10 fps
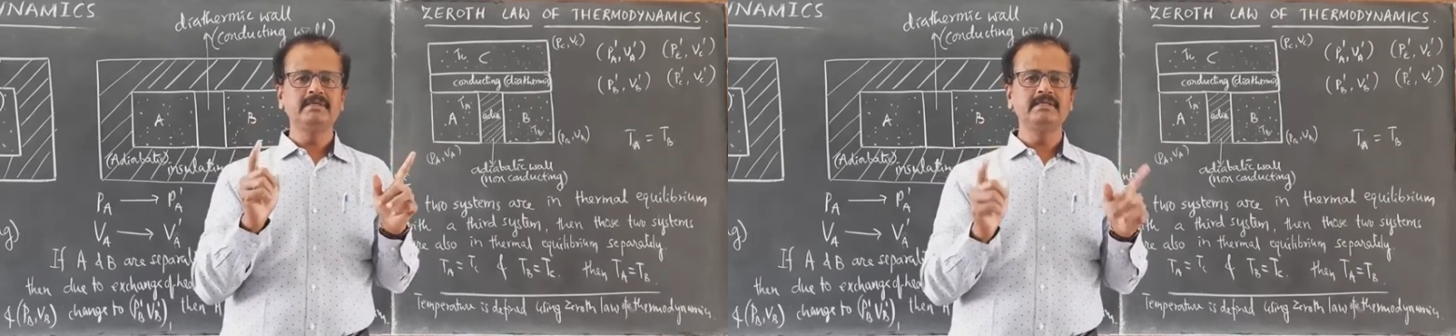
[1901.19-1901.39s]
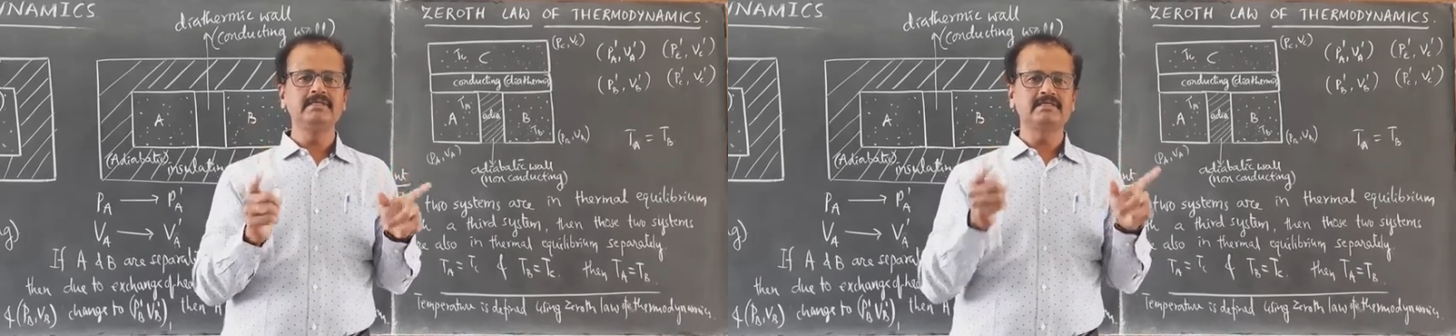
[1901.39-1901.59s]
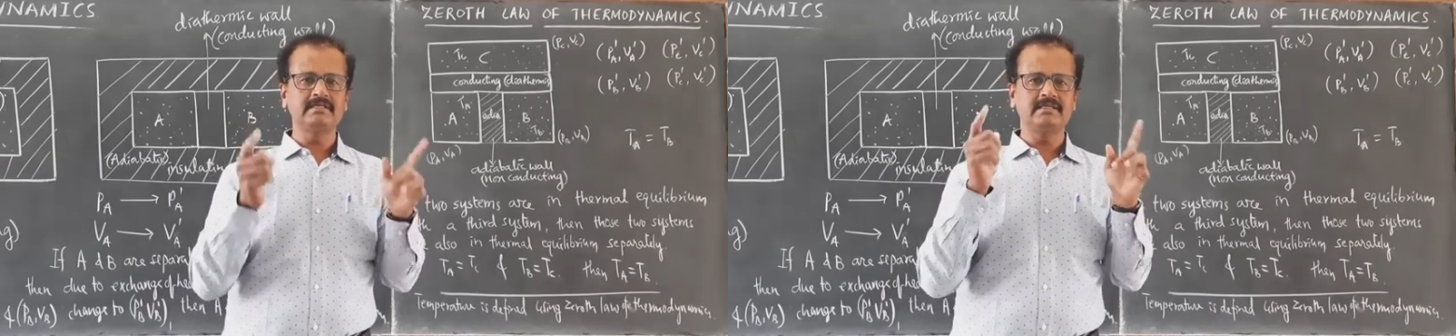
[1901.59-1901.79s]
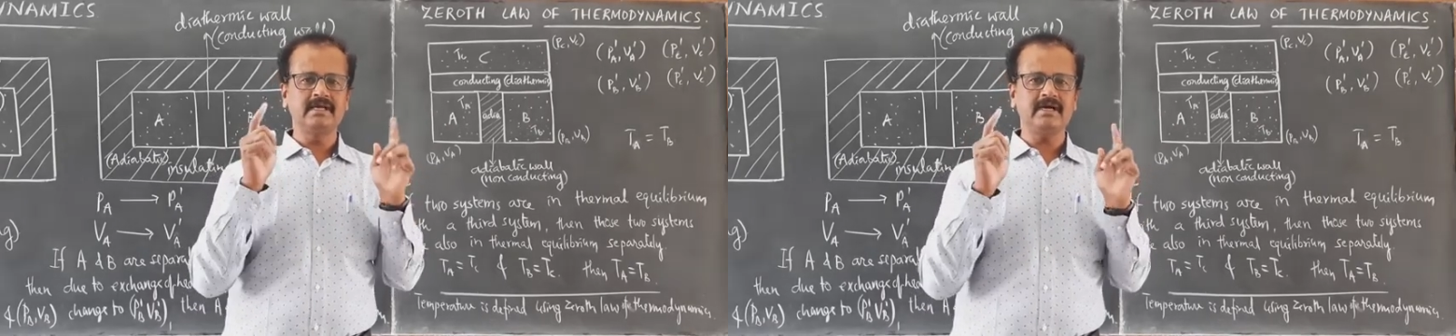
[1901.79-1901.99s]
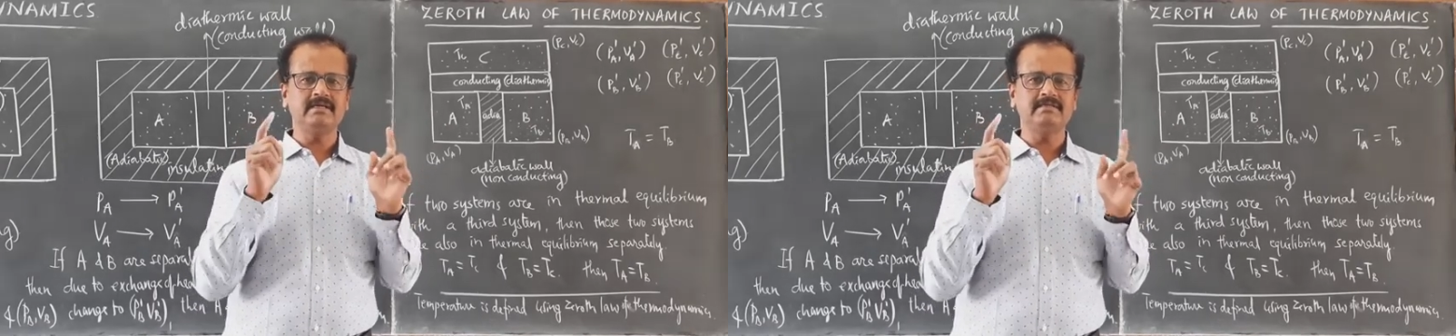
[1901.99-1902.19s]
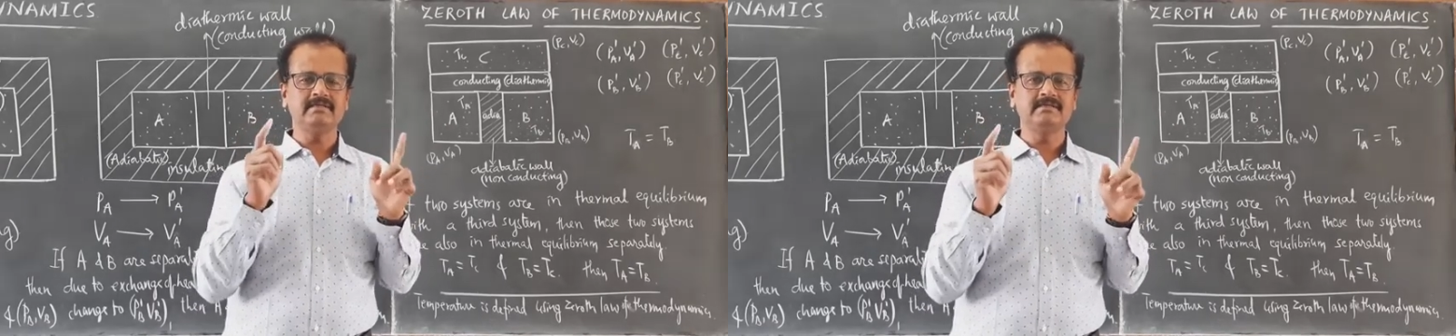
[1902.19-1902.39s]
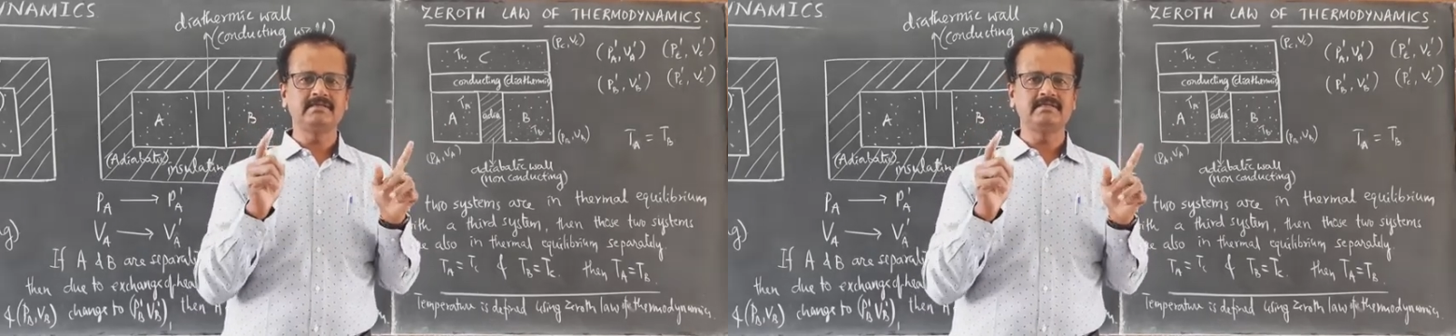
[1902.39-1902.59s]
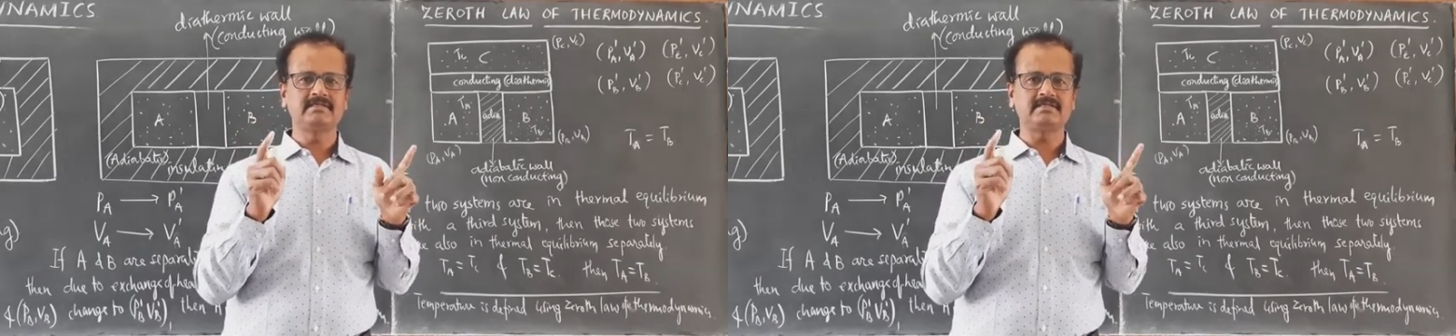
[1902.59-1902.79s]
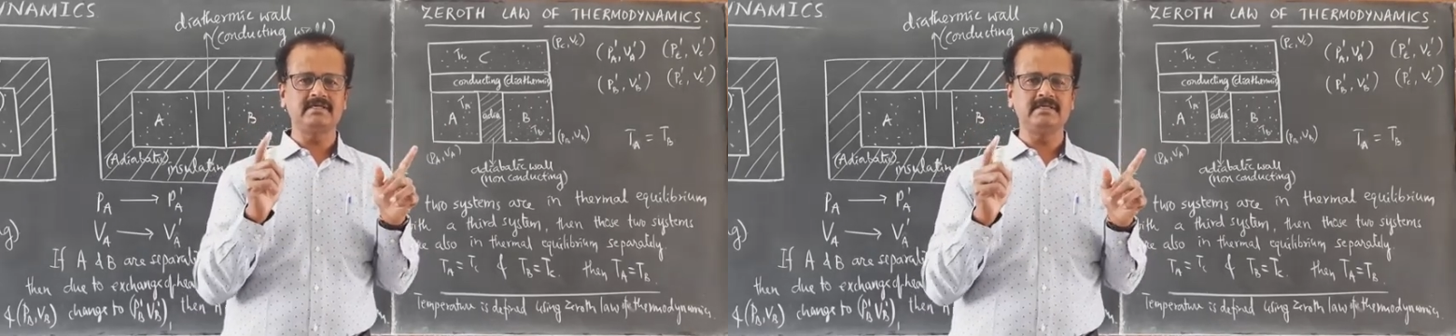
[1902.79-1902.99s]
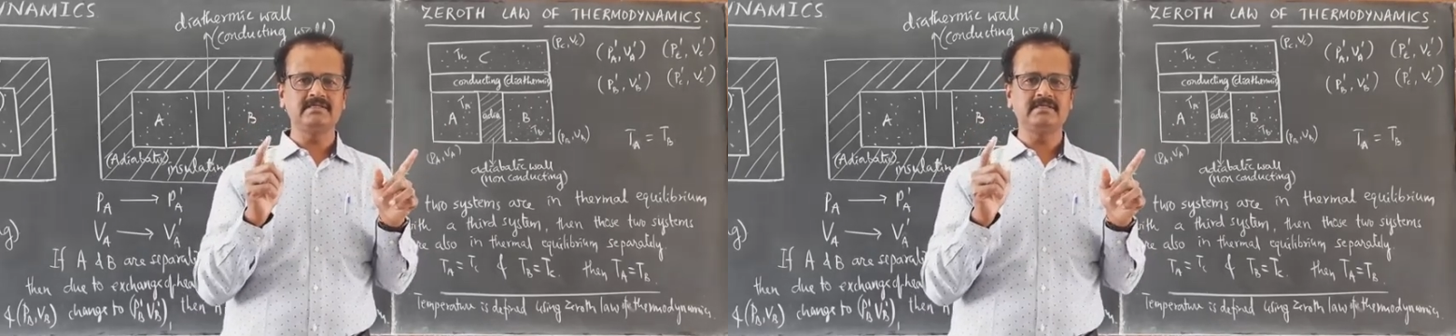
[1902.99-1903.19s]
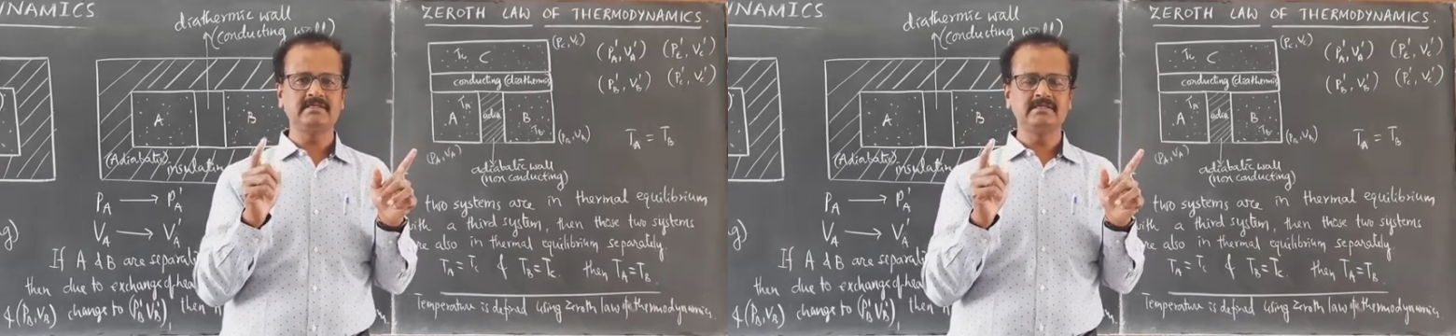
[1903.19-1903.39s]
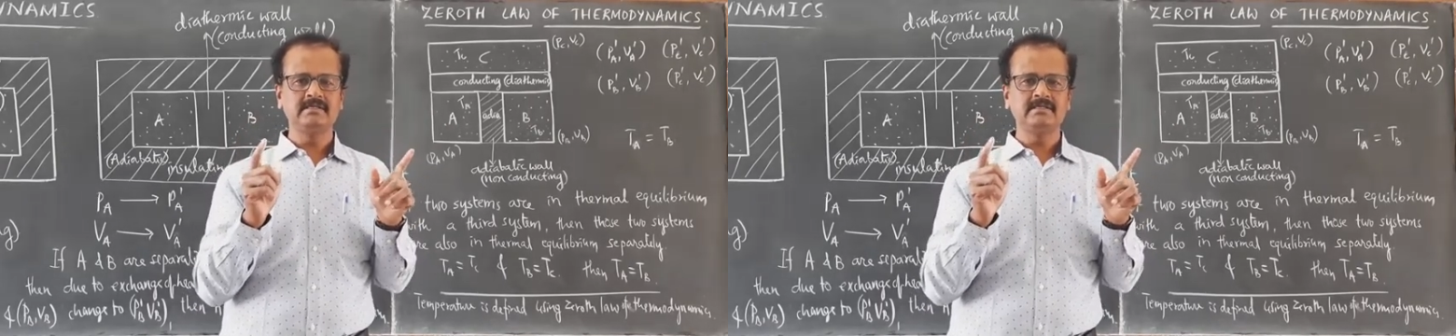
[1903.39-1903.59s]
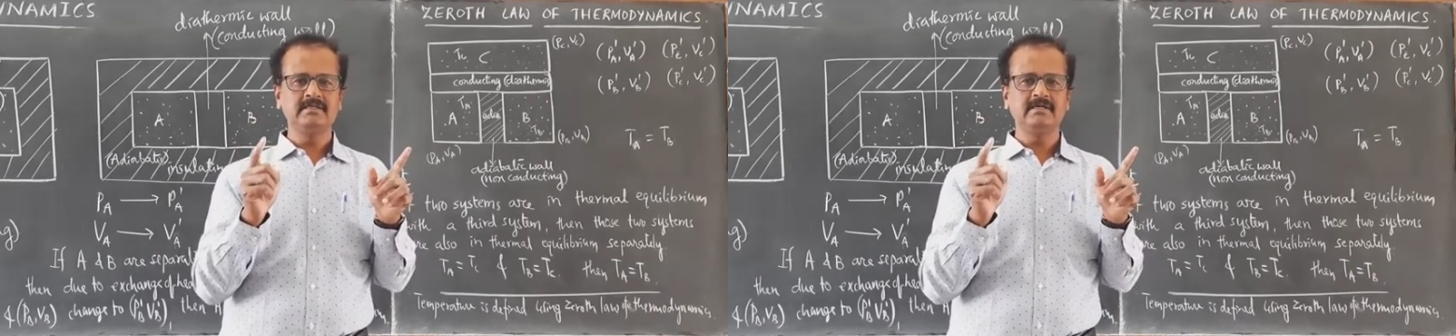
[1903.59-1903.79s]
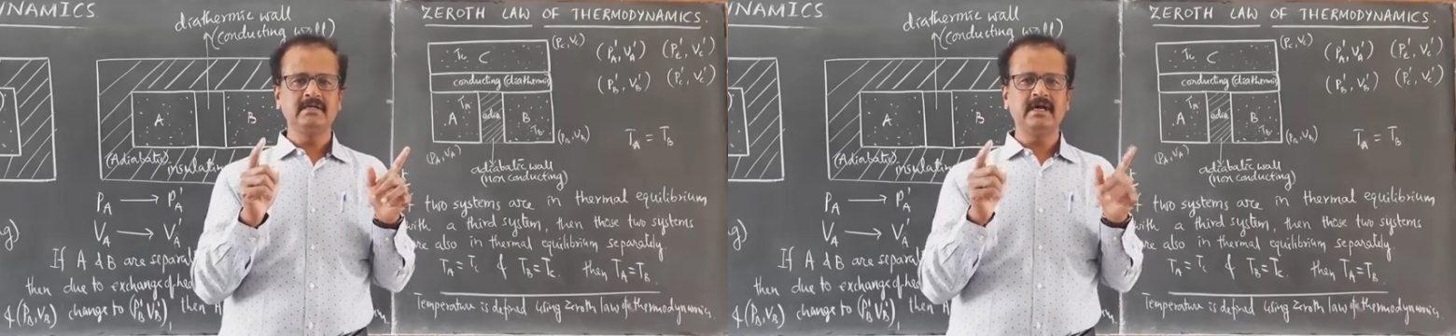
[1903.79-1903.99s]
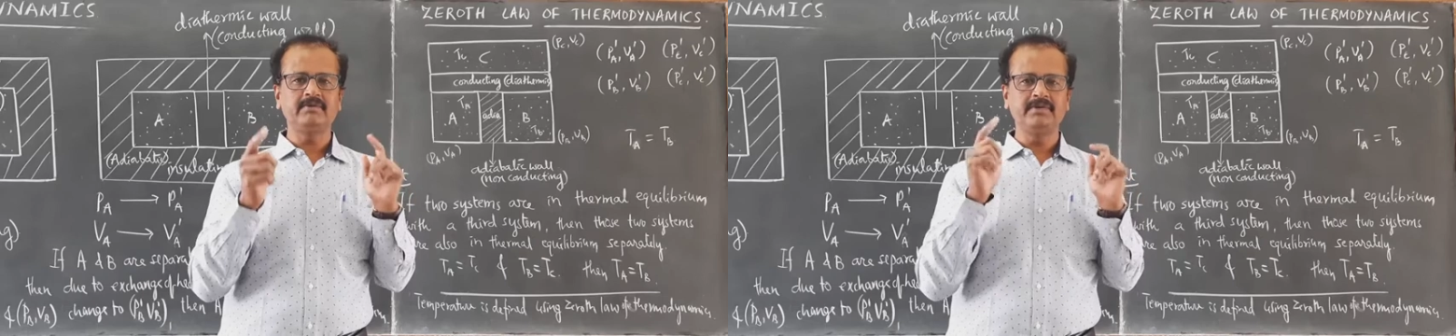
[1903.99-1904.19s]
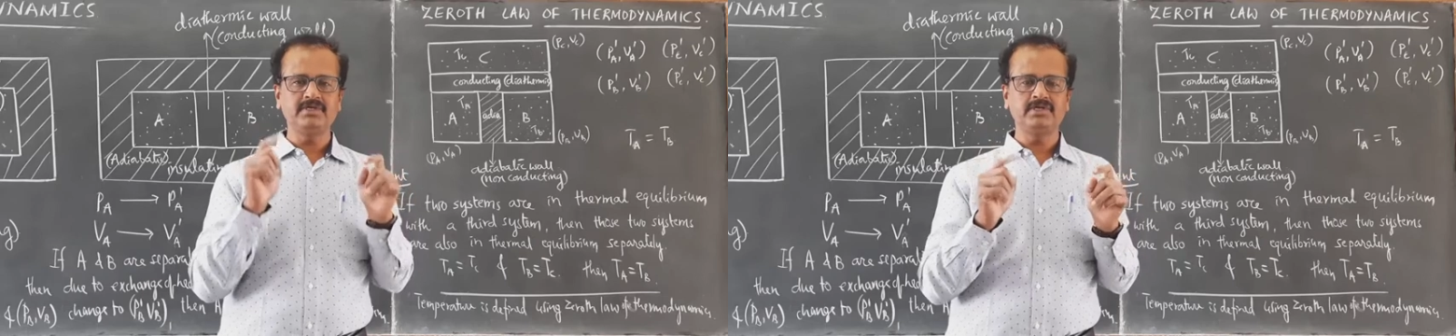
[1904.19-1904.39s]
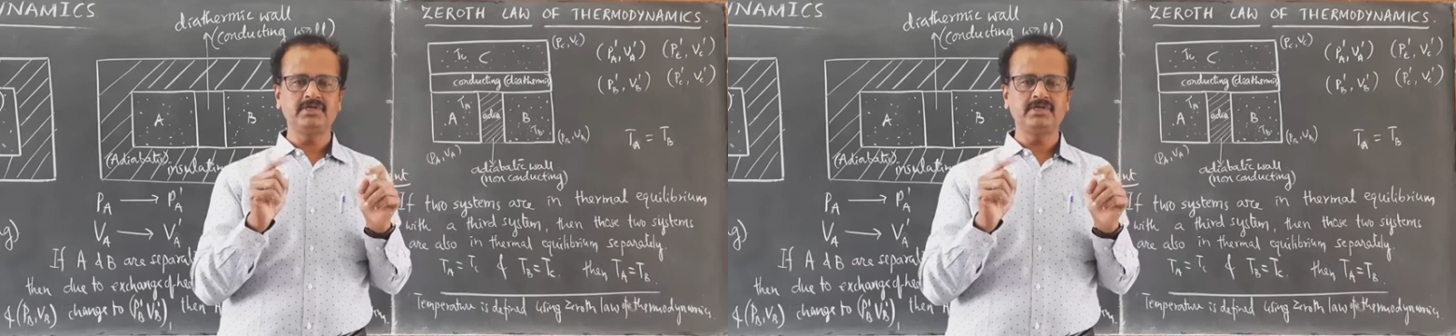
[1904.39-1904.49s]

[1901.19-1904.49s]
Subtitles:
is that state at which